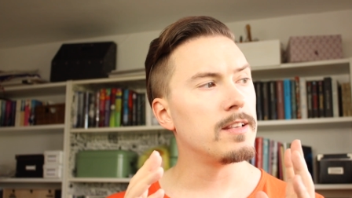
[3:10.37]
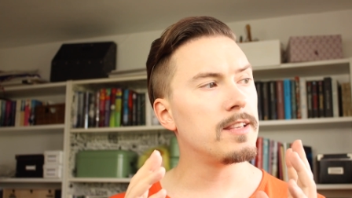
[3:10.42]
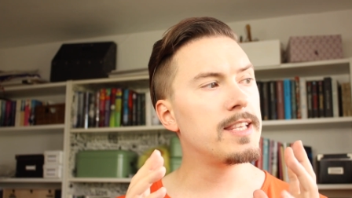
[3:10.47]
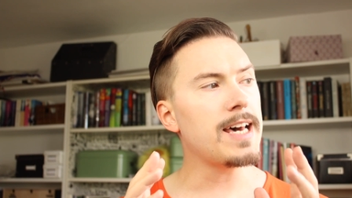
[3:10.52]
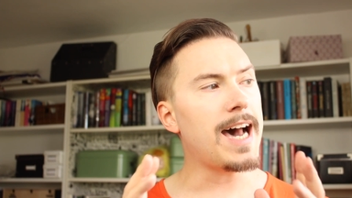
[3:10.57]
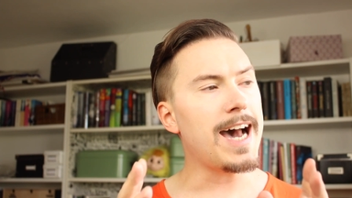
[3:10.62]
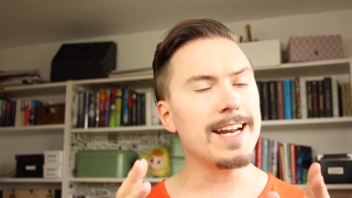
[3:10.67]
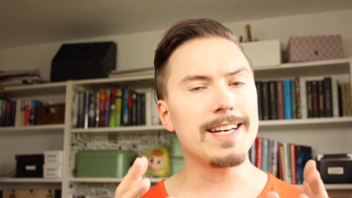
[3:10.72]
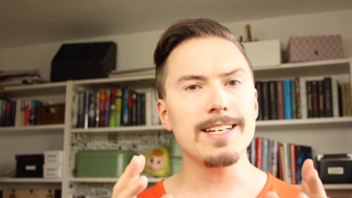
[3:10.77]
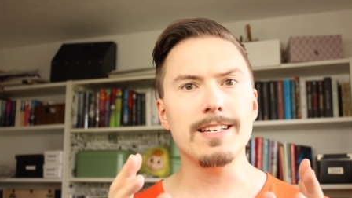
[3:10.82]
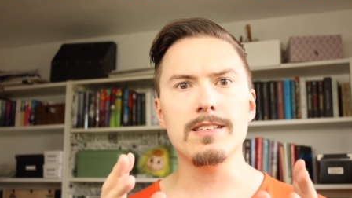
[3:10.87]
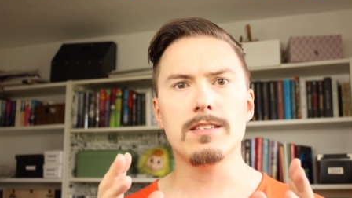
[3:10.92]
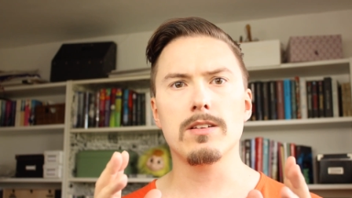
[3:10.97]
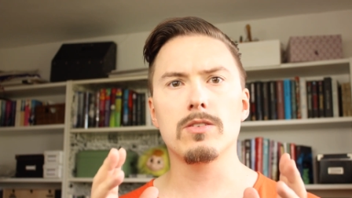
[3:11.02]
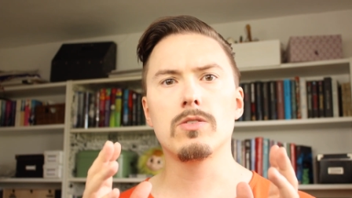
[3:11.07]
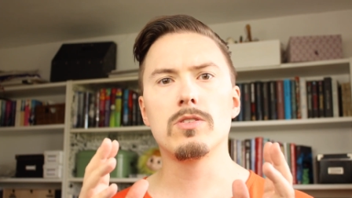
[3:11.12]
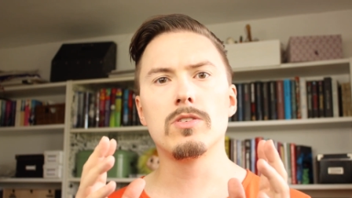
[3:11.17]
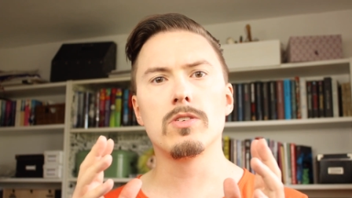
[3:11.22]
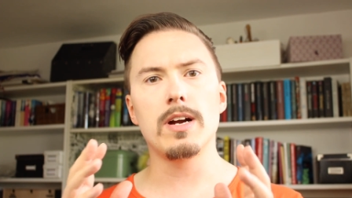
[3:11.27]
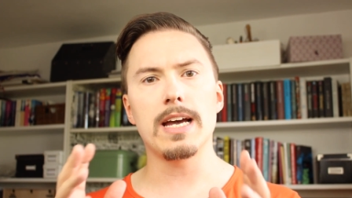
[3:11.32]
that is
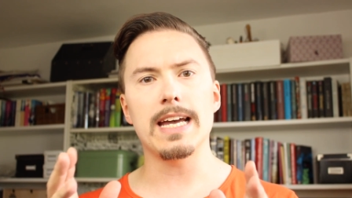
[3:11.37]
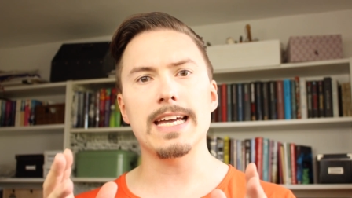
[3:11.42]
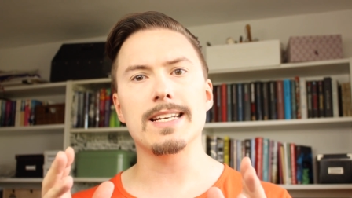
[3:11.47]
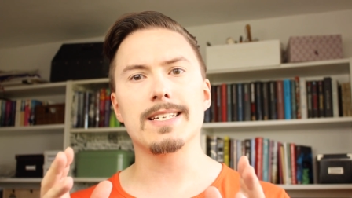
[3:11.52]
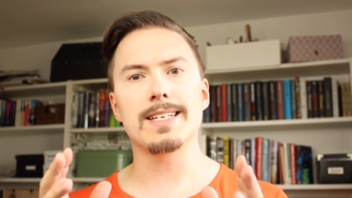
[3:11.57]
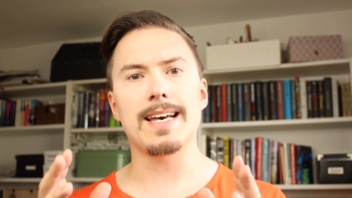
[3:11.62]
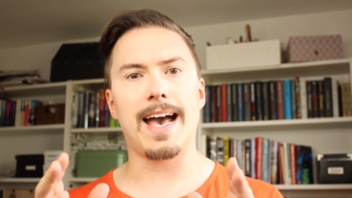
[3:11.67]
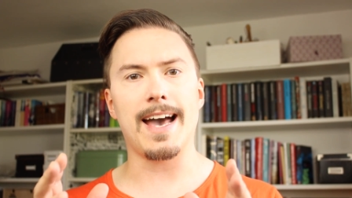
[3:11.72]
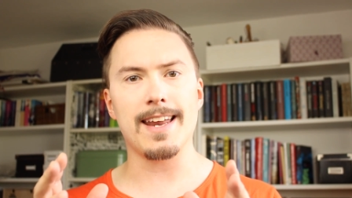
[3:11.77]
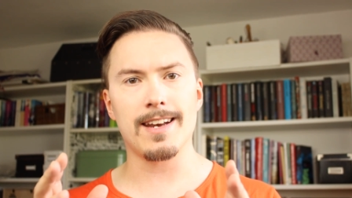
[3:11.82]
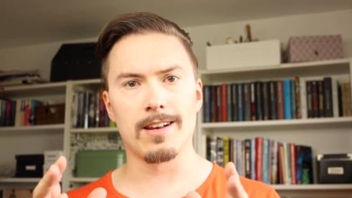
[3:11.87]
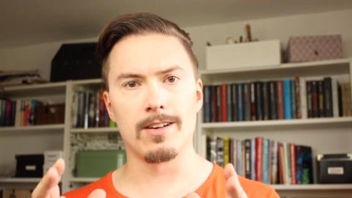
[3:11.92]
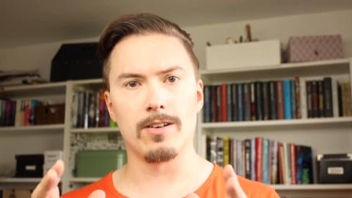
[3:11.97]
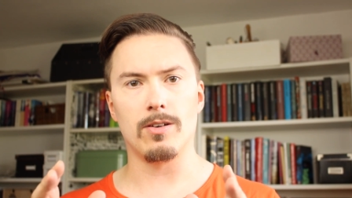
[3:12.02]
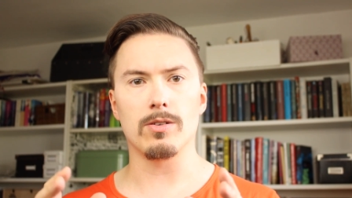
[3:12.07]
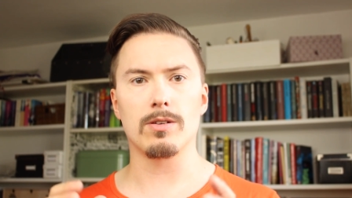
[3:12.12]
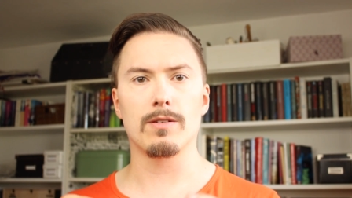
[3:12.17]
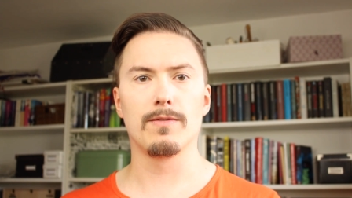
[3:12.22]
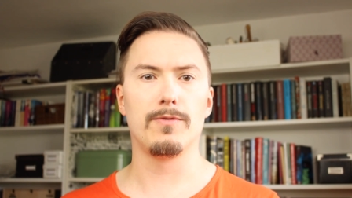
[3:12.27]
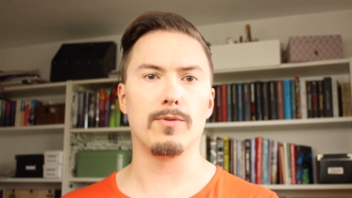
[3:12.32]
a great
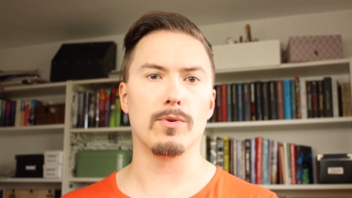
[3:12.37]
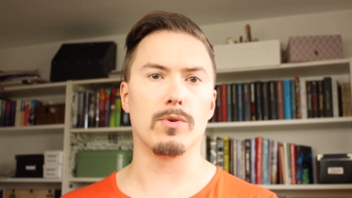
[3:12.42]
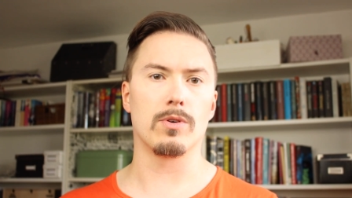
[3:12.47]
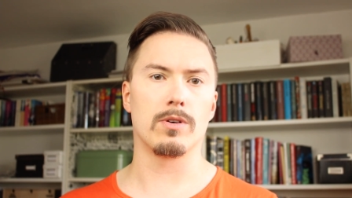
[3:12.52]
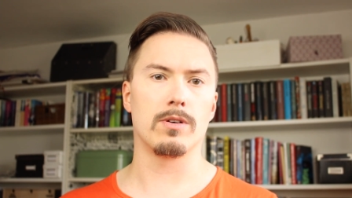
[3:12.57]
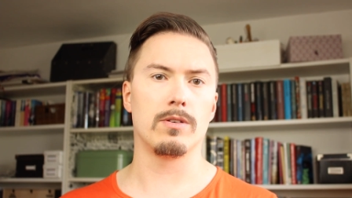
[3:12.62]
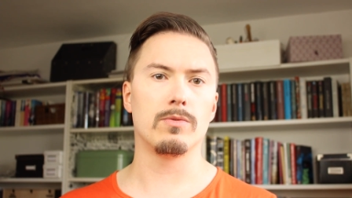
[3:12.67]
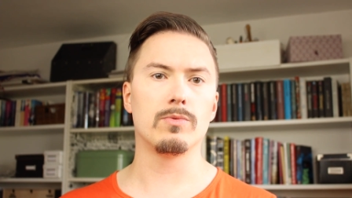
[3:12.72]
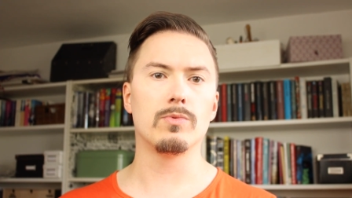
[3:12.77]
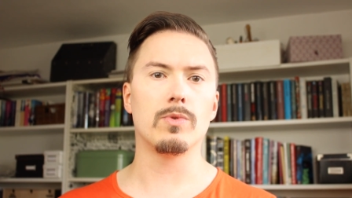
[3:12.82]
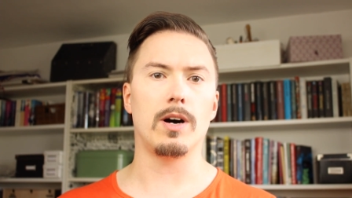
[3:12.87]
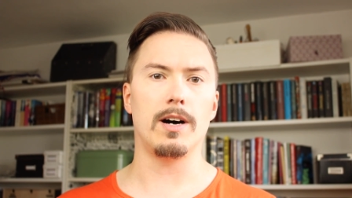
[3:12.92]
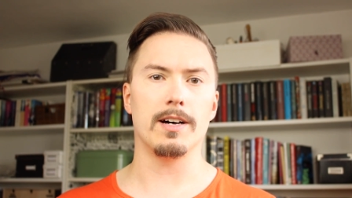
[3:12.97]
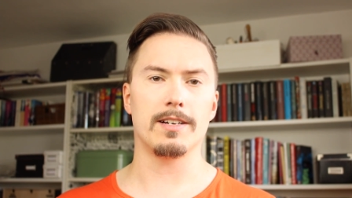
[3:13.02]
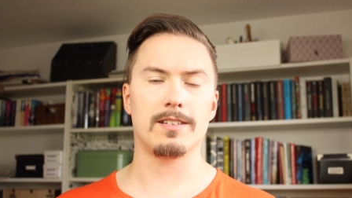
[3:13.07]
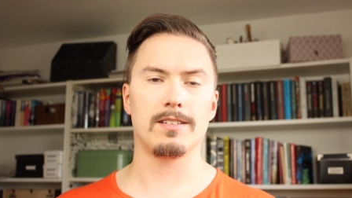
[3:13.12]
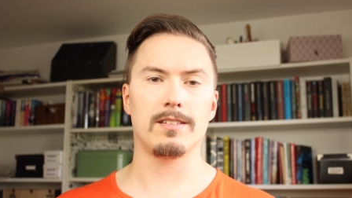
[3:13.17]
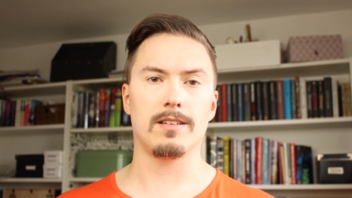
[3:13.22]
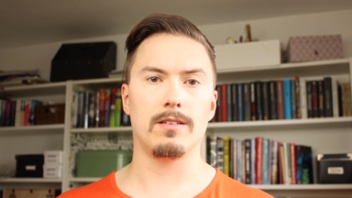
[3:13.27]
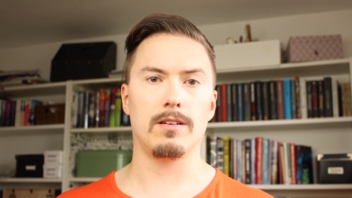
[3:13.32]
analog for
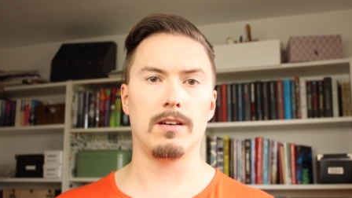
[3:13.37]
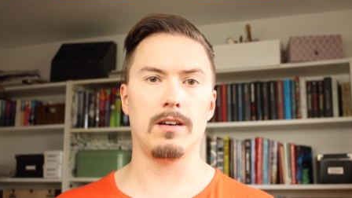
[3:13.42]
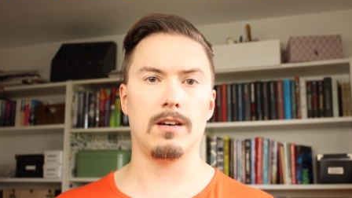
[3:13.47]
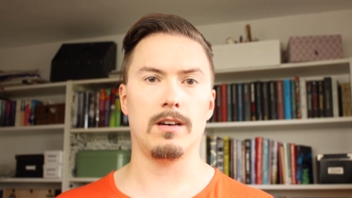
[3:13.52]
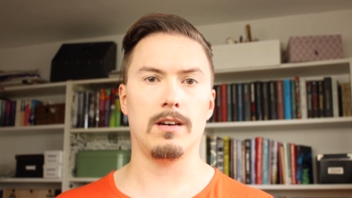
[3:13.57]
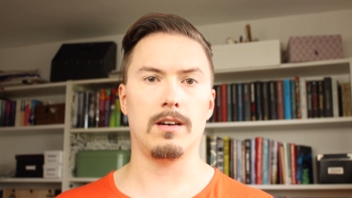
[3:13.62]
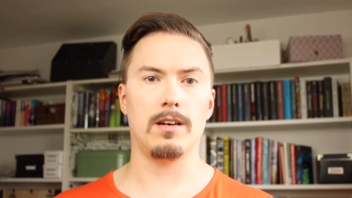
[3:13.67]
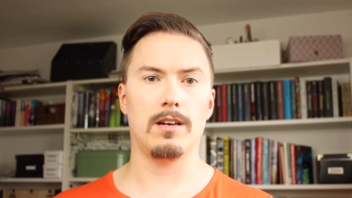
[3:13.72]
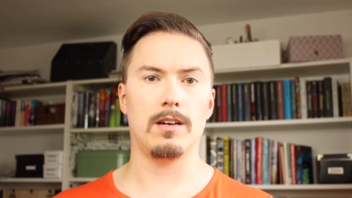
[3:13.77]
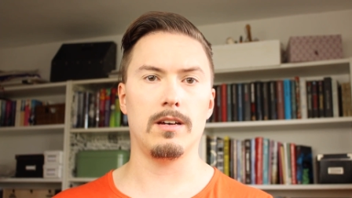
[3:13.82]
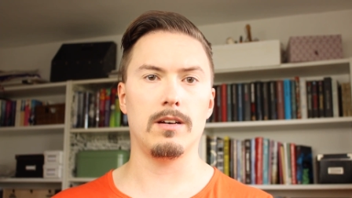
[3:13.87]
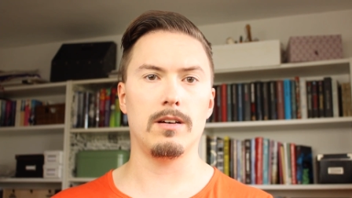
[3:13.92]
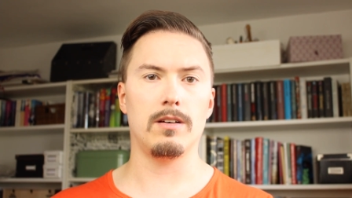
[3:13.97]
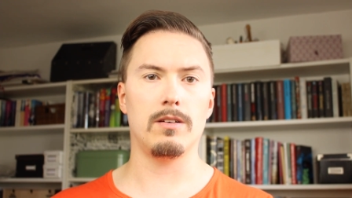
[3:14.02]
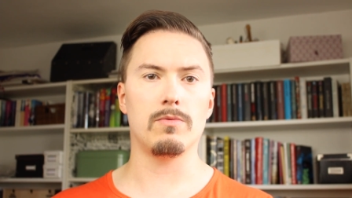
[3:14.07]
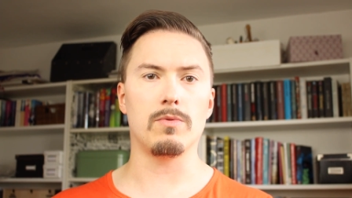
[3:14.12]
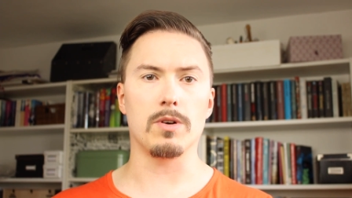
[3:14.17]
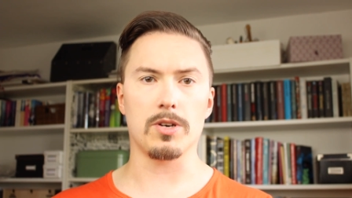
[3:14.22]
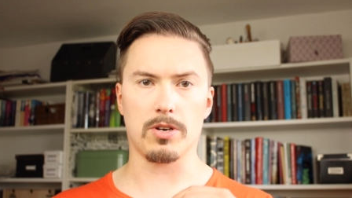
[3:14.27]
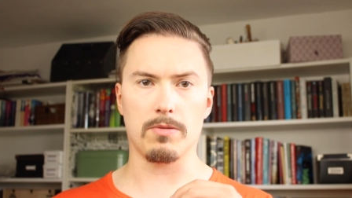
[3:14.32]
what
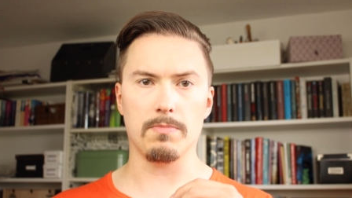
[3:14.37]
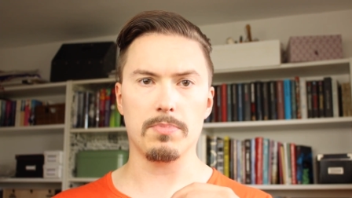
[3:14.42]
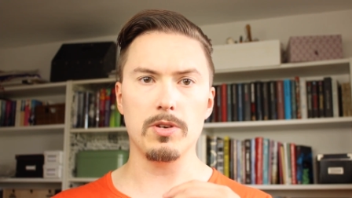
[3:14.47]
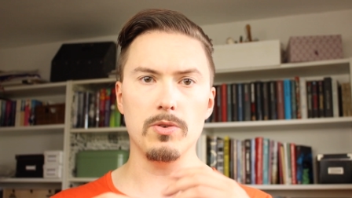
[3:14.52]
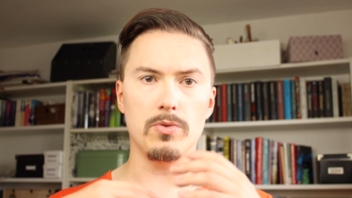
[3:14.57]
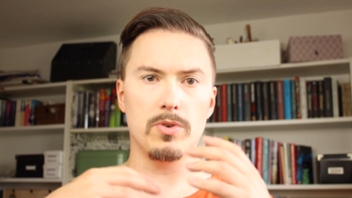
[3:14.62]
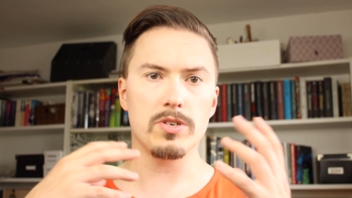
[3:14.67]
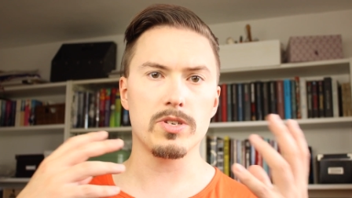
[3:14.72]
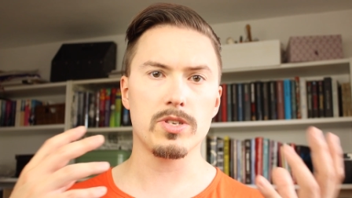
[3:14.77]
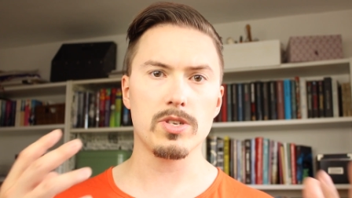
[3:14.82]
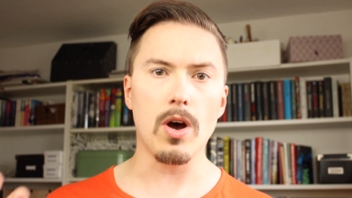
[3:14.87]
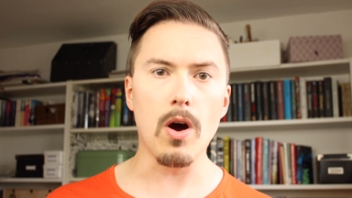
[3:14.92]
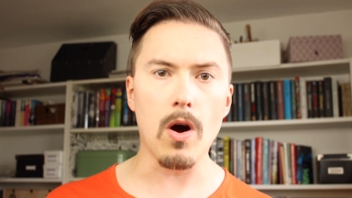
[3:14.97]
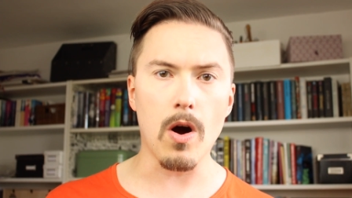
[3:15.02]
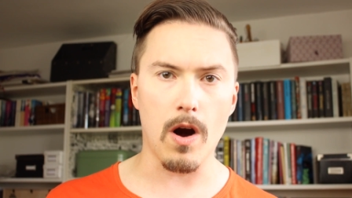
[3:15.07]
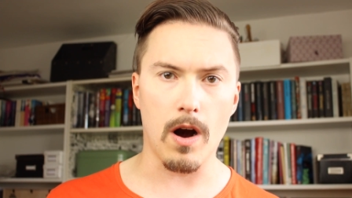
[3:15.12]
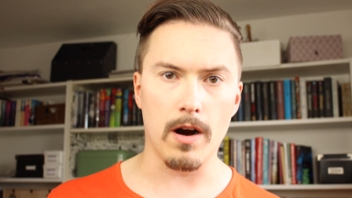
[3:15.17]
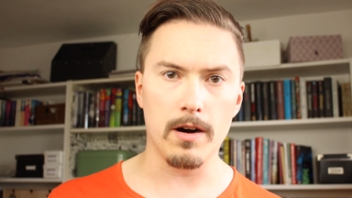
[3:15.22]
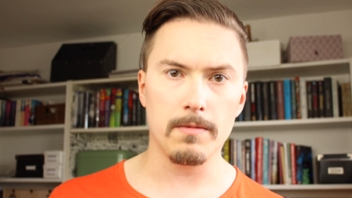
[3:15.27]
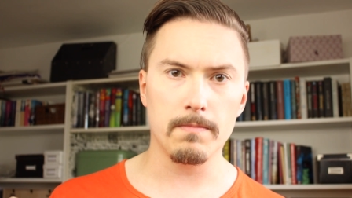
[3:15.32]
computers
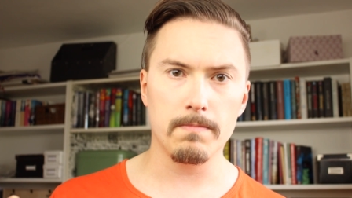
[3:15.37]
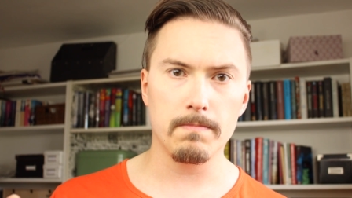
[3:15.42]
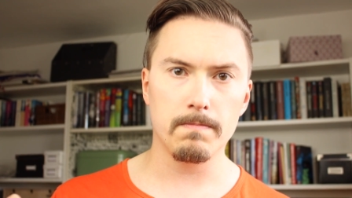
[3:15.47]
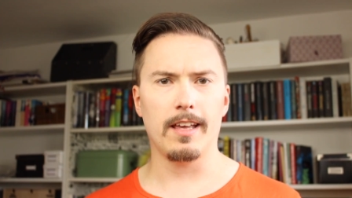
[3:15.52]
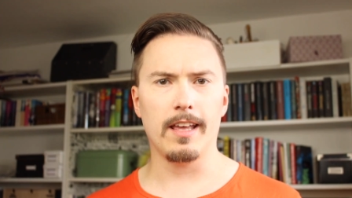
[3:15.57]
are.